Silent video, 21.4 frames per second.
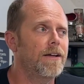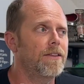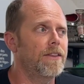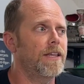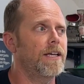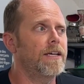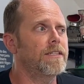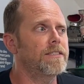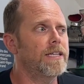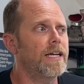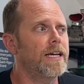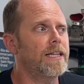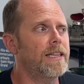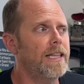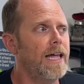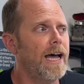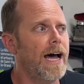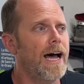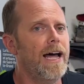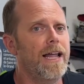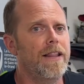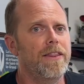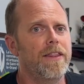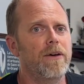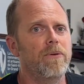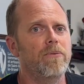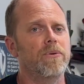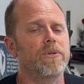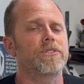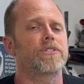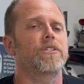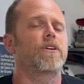things like that
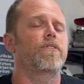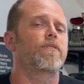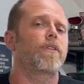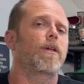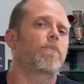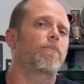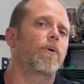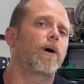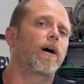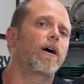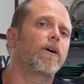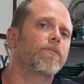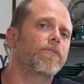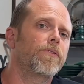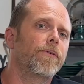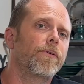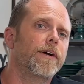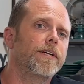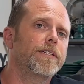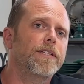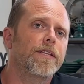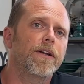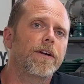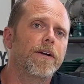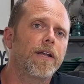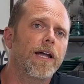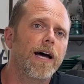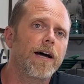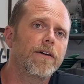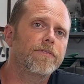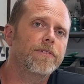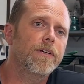that will serve them well for the rest of their
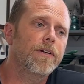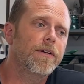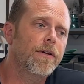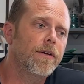lives.